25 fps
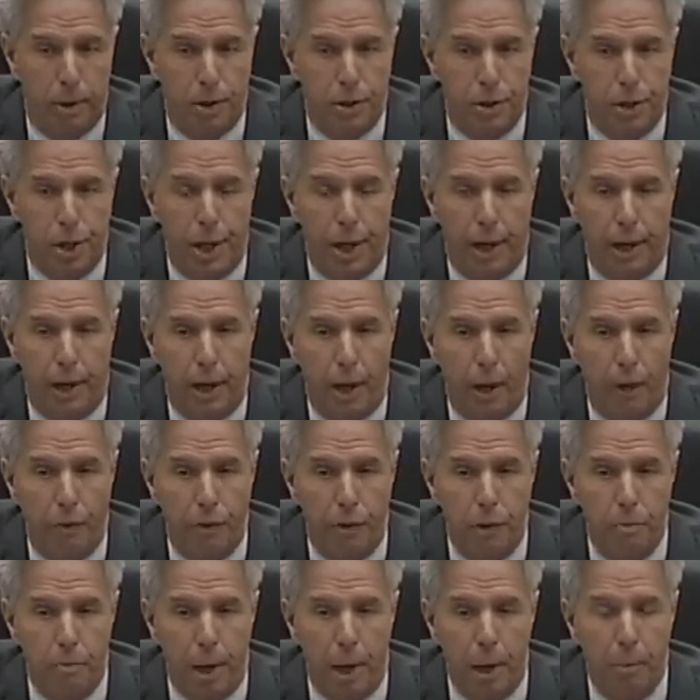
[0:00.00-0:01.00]
She had a
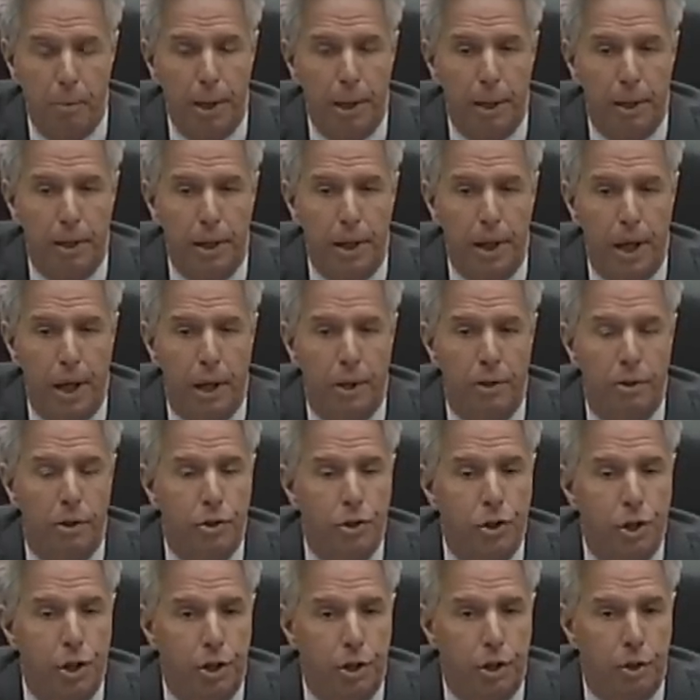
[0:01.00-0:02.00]
healthy baby in the end,
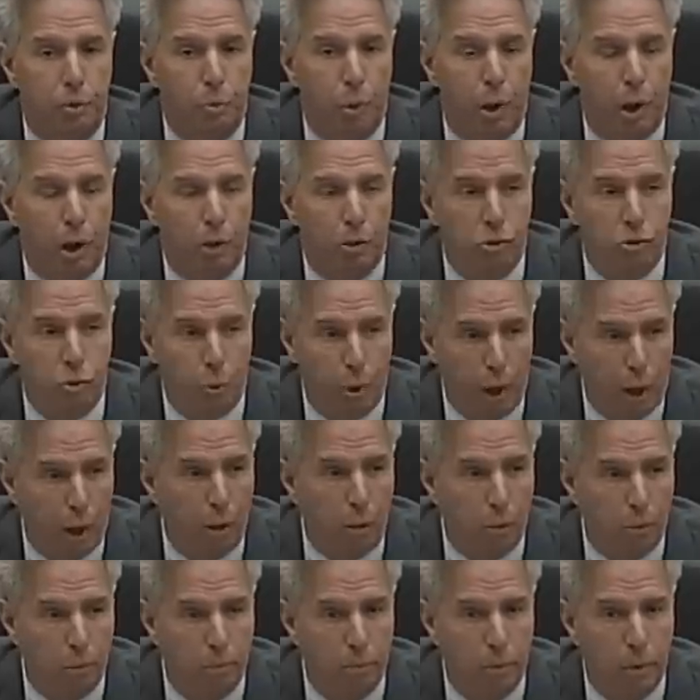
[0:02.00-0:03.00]
and she did well as well.